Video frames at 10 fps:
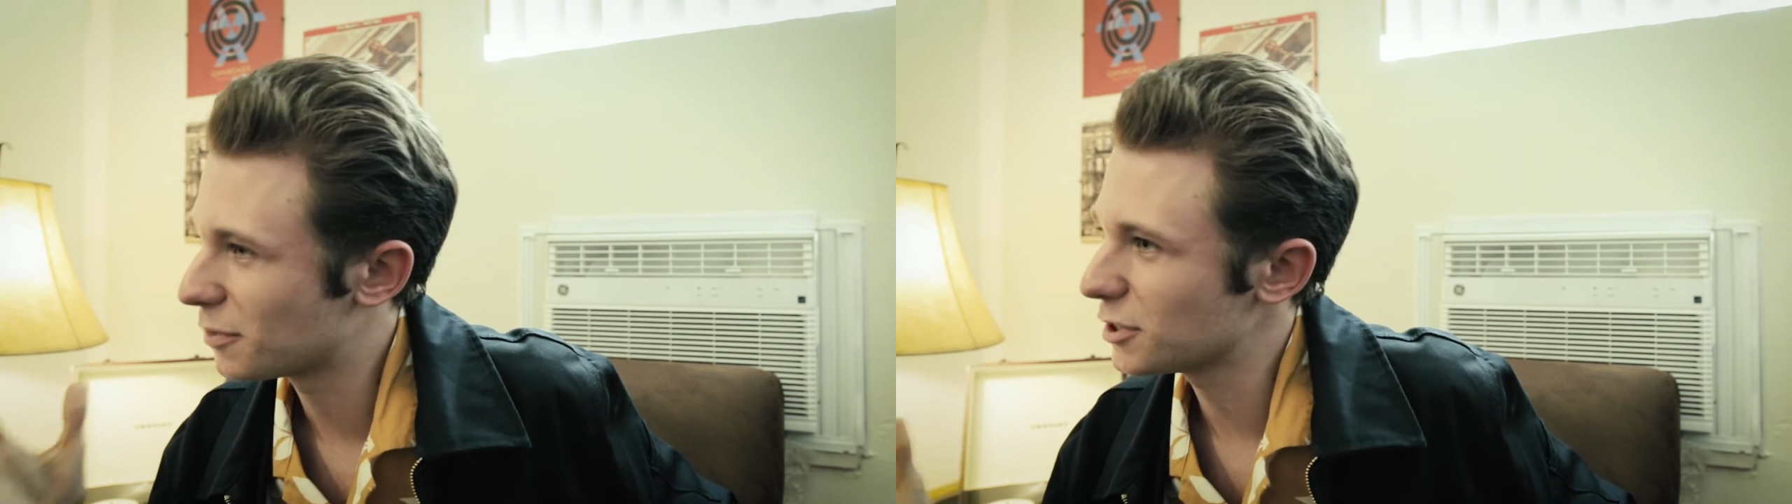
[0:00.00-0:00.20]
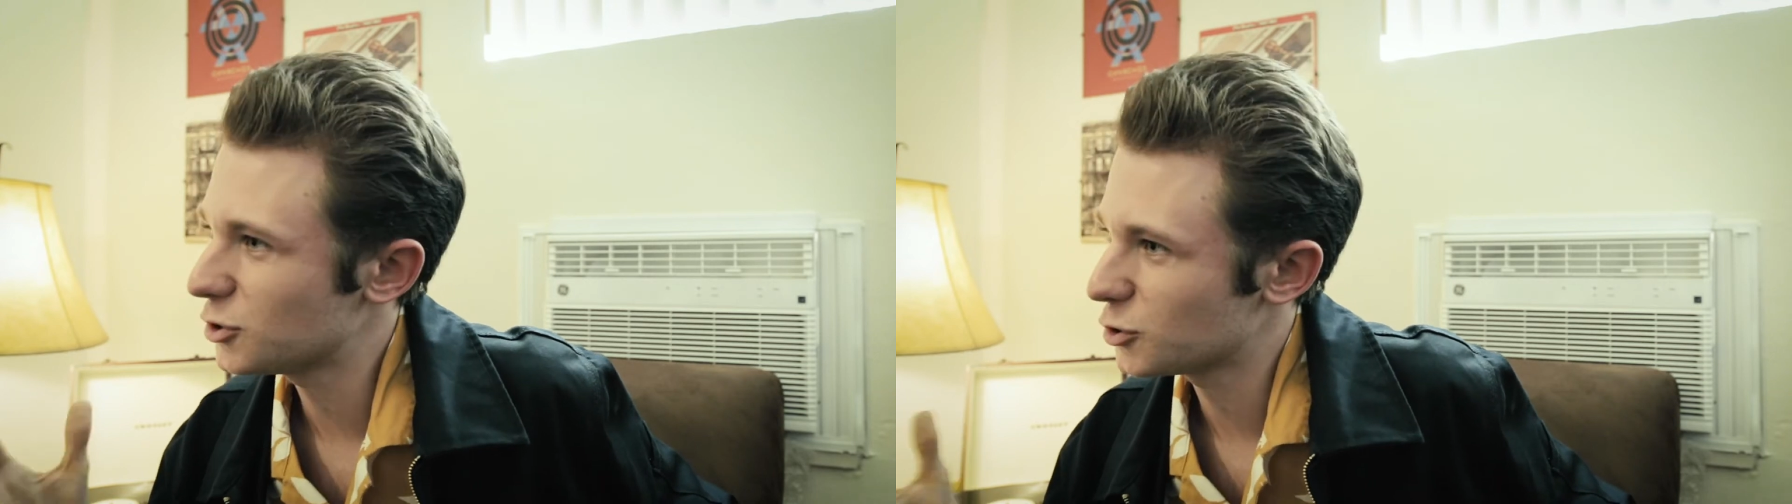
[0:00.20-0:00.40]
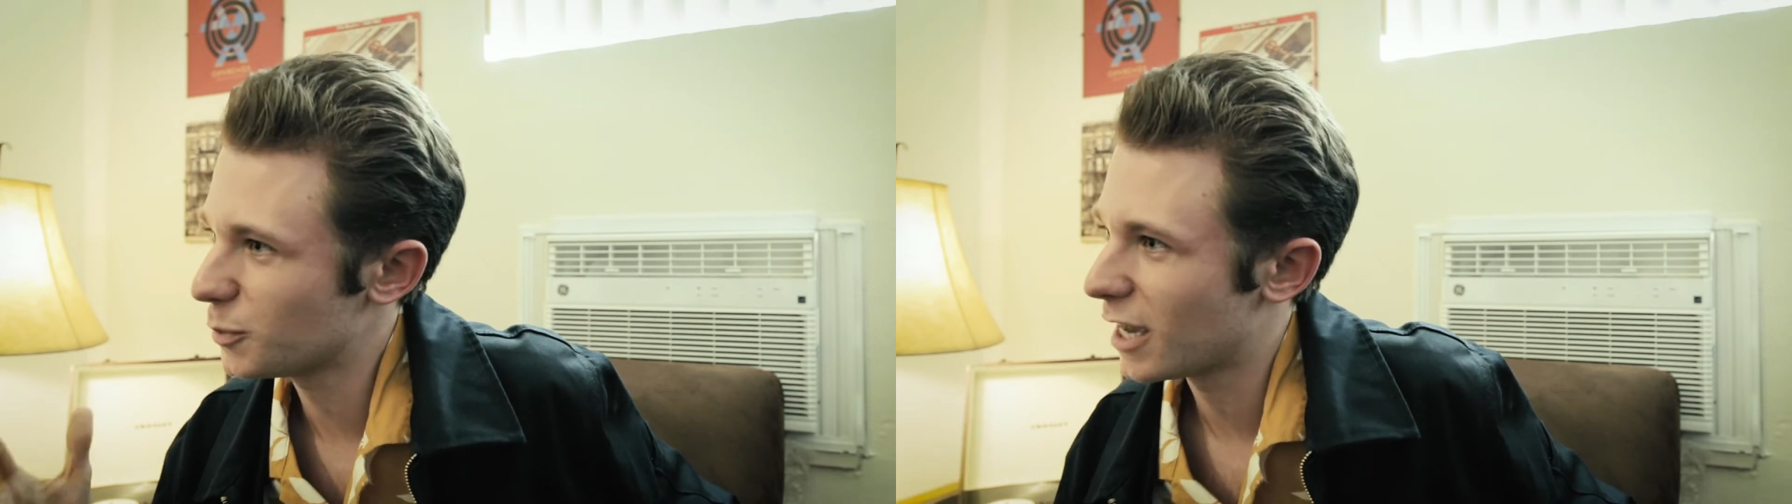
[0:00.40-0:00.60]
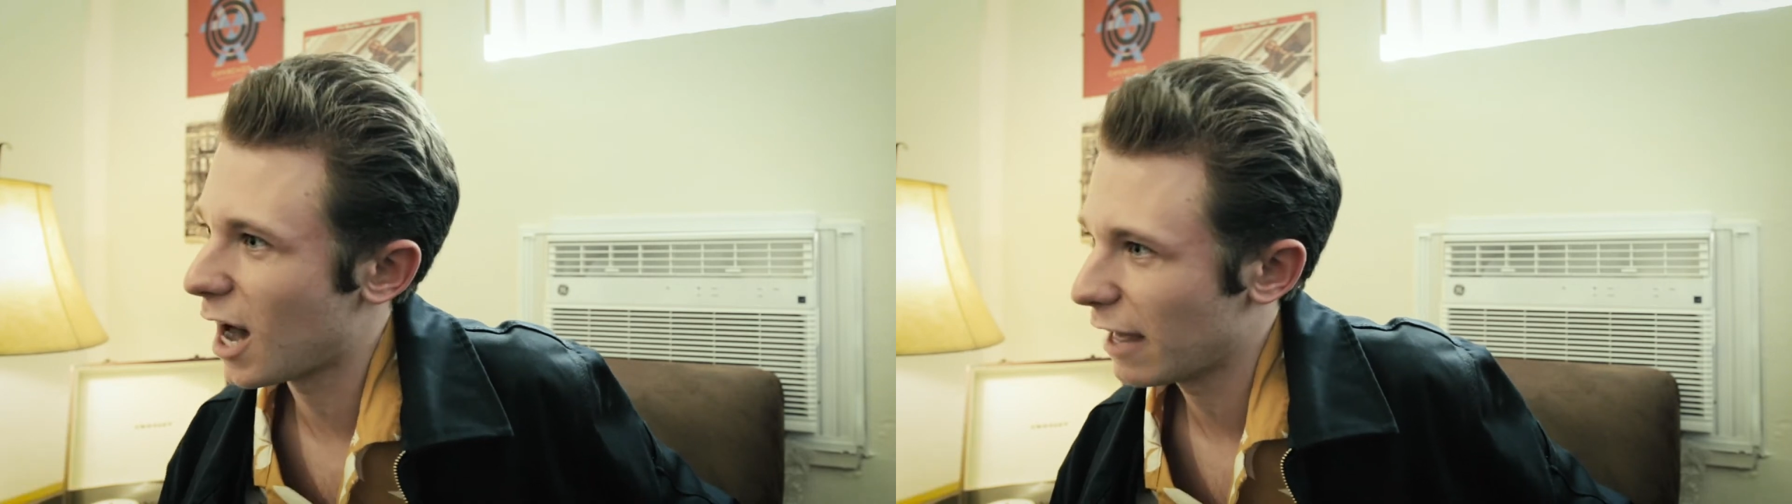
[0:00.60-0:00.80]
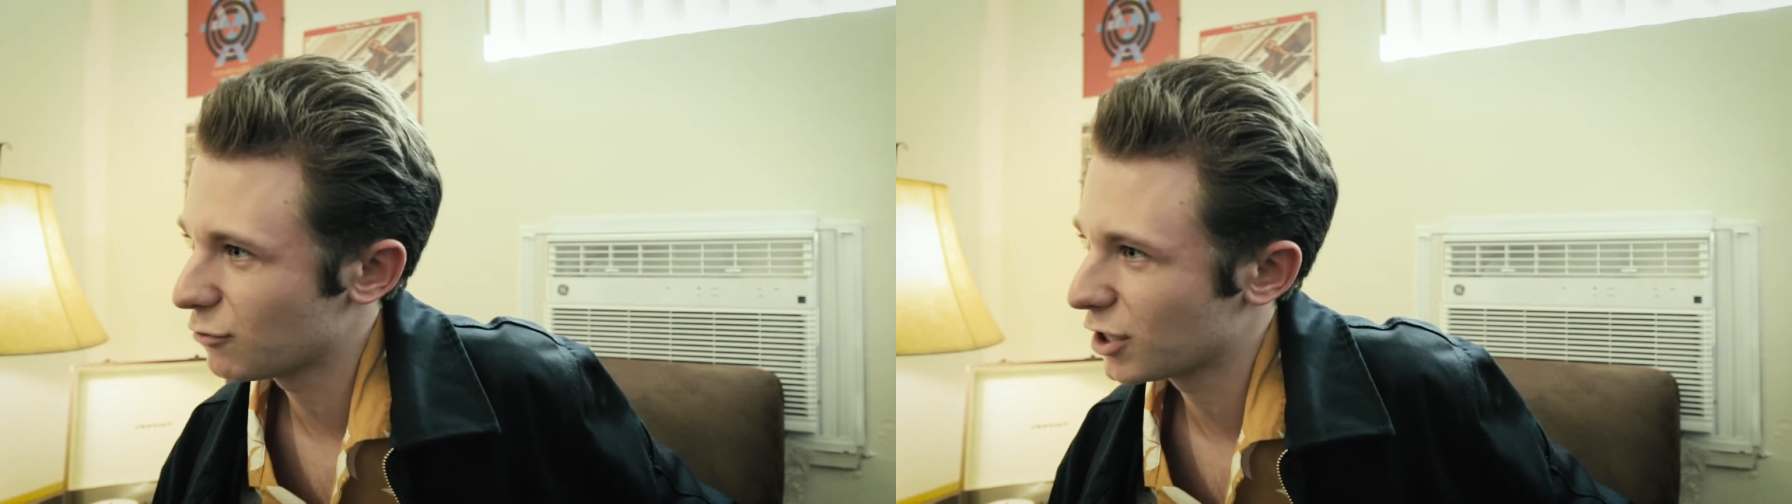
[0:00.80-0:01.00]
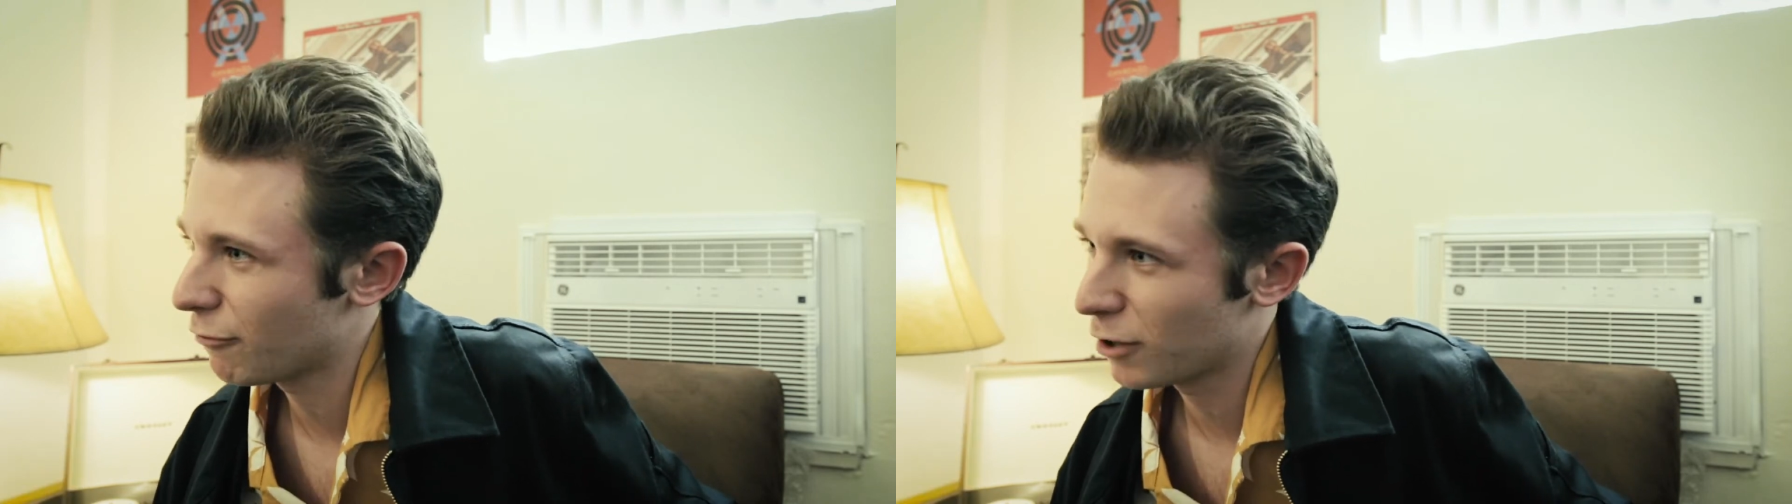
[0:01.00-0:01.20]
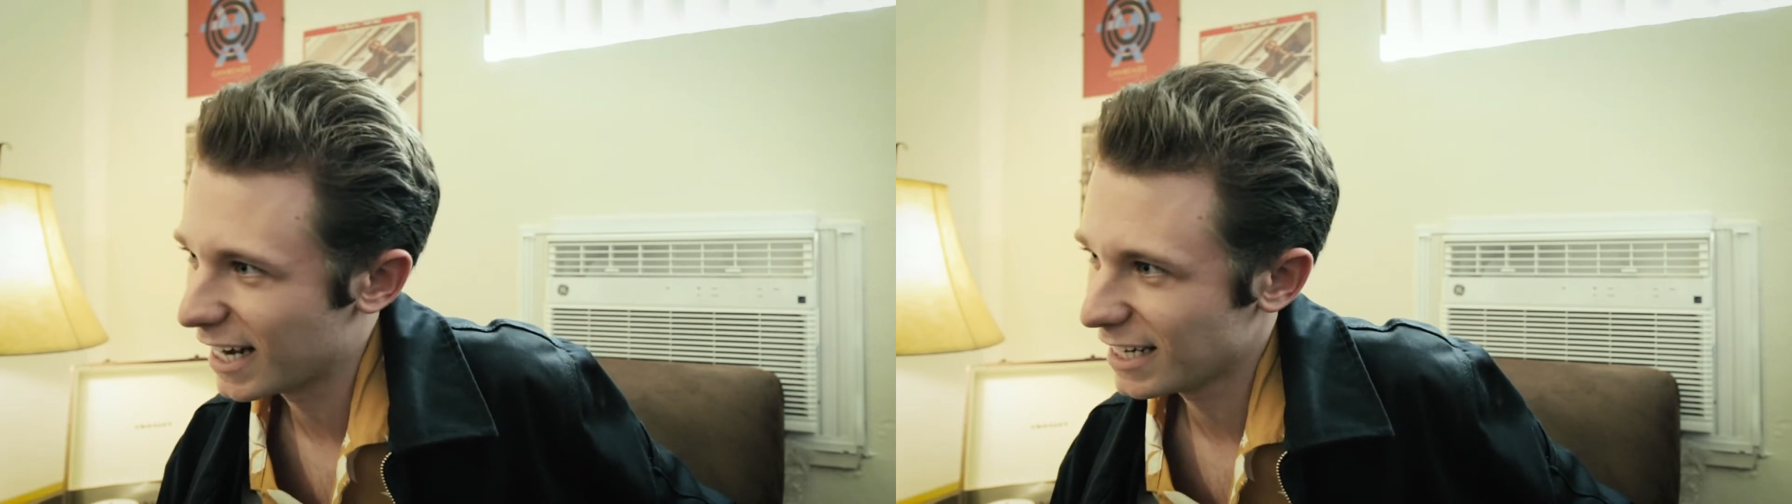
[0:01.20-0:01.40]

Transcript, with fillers: the blisters we got after covering